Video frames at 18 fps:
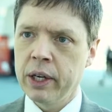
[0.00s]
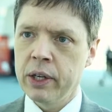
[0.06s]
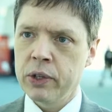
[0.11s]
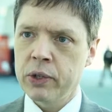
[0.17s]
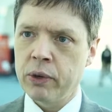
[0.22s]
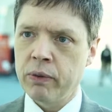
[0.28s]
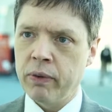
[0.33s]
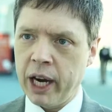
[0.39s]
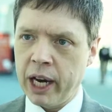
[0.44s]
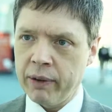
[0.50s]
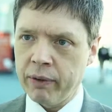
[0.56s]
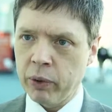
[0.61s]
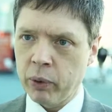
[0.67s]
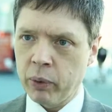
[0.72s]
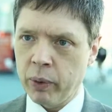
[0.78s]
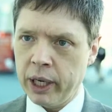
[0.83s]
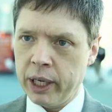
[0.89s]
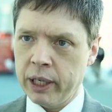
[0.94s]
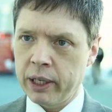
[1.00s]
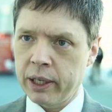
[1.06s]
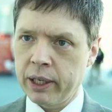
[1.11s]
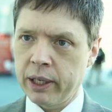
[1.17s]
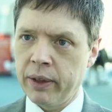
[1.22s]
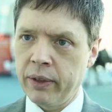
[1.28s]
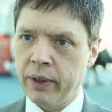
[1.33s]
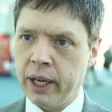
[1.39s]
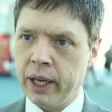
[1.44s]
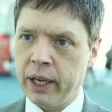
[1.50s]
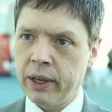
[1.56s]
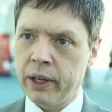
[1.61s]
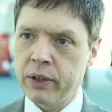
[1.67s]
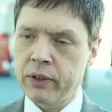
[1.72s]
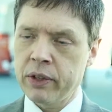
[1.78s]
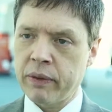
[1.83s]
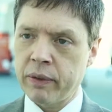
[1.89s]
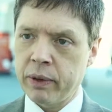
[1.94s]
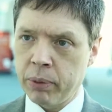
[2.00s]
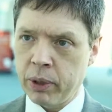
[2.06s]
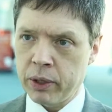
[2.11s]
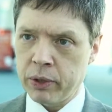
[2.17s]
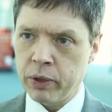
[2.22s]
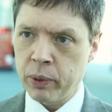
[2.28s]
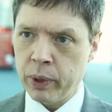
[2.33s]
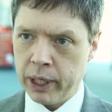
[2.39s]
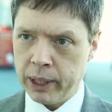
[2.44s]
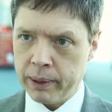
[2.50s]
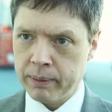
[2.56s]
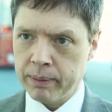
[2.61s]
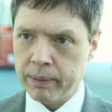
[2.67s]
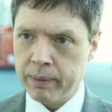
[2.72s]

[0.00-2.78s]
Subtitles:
survival rate than 7+3.